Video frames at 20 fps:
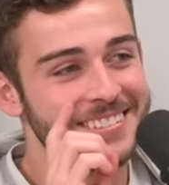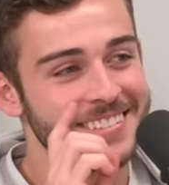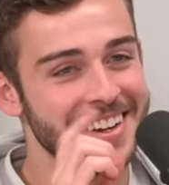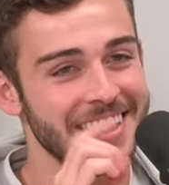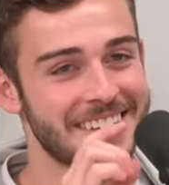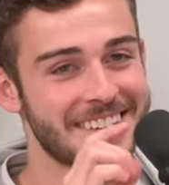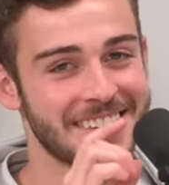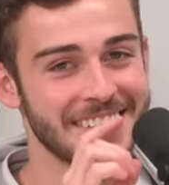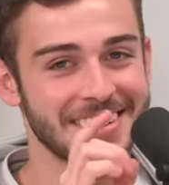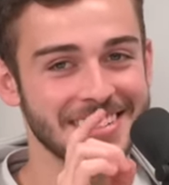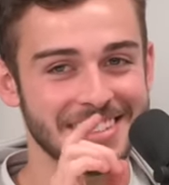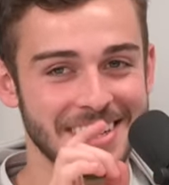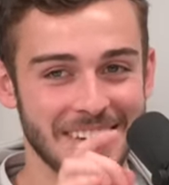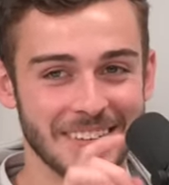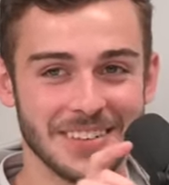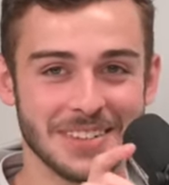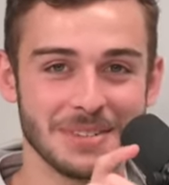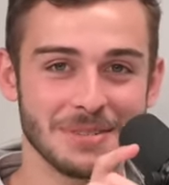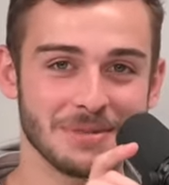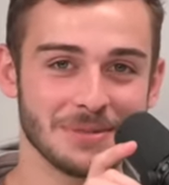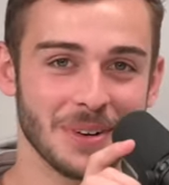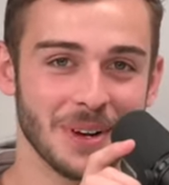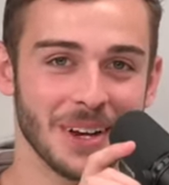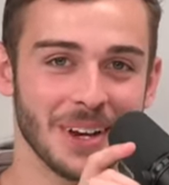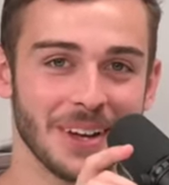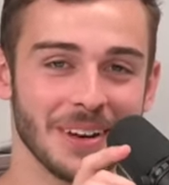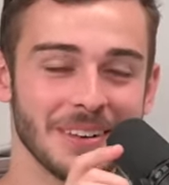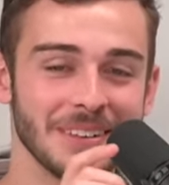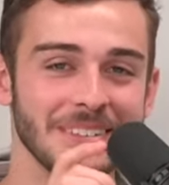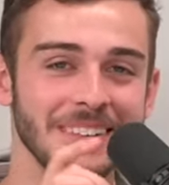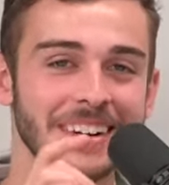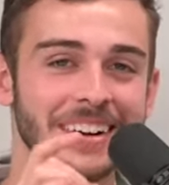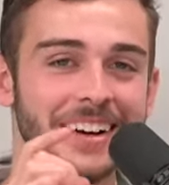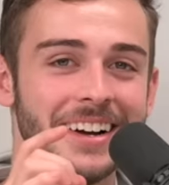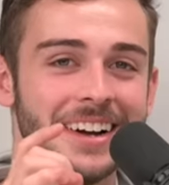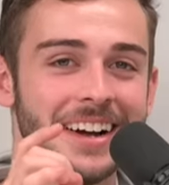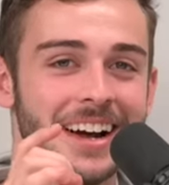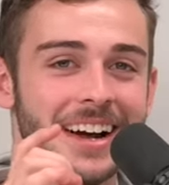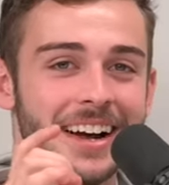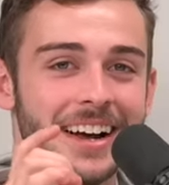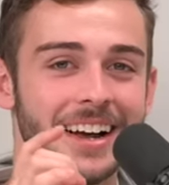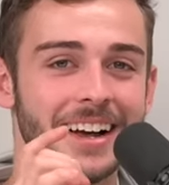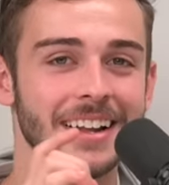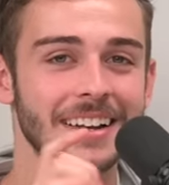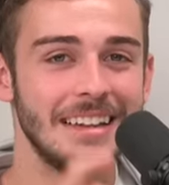make sure to give us a follow, uh,